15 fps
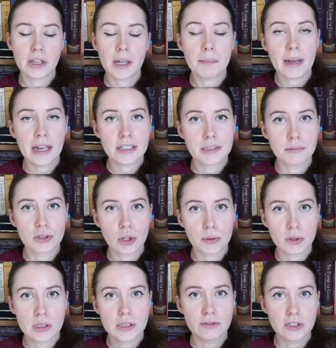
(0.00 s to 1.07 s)
They pay
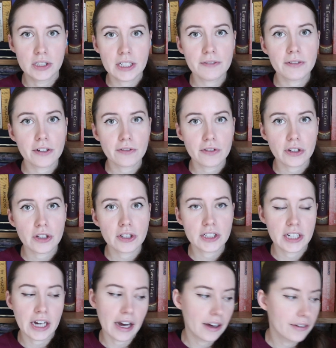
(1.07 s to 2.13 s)
subscriptions for CIFA for their
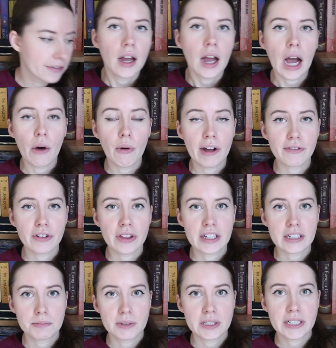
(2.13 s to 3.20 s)
staff. However,
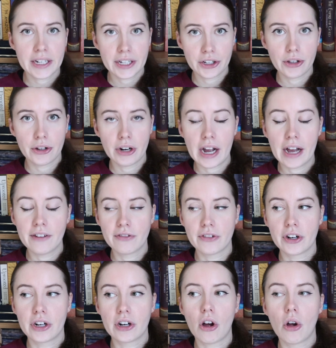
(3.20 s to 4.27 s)
this particular
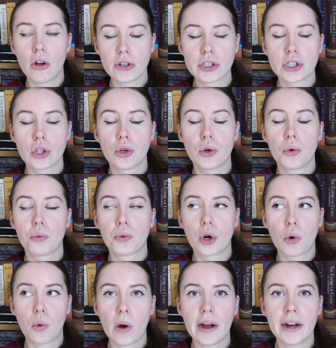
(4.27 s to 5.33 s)
advert also
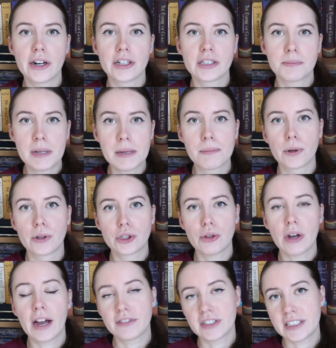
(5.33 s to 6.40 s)
requires people
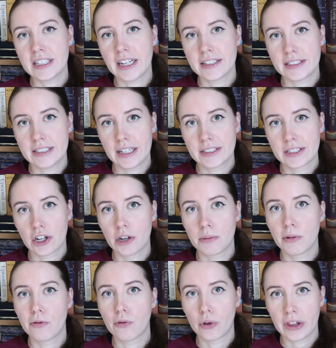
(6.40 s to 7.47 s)
to have a CSCS card
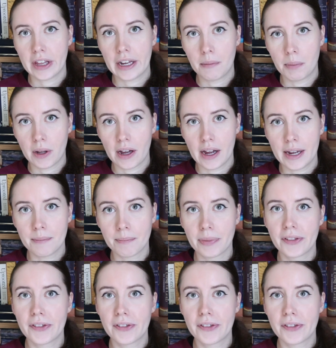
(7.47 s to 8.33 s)
before they apply.